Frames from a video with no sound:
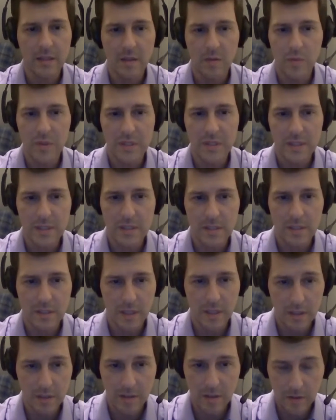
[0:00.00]
the business and
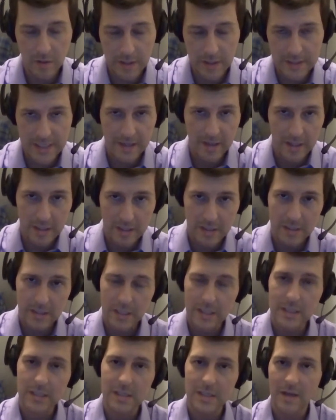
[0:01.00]
let you know that down at
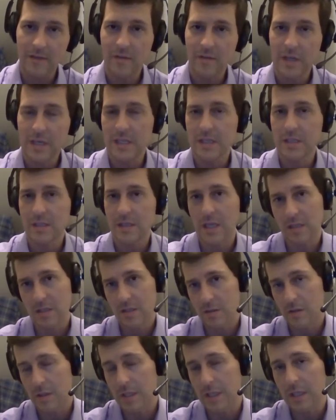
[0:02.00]
670 State
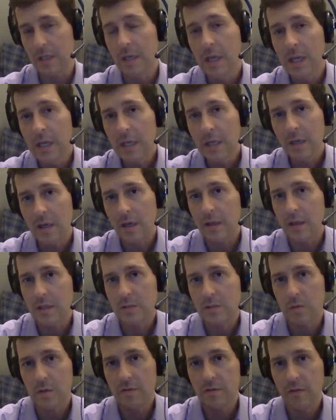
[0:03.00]
Street, that's
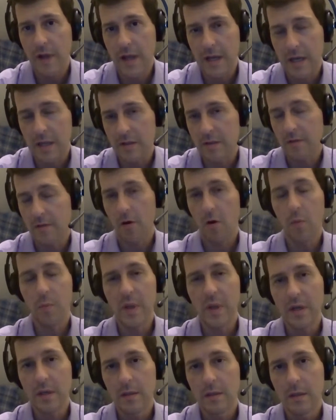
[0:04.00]
where you find it. They're
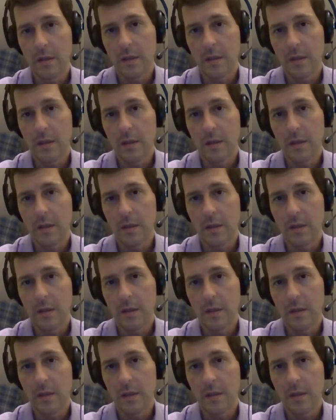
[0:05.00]
open.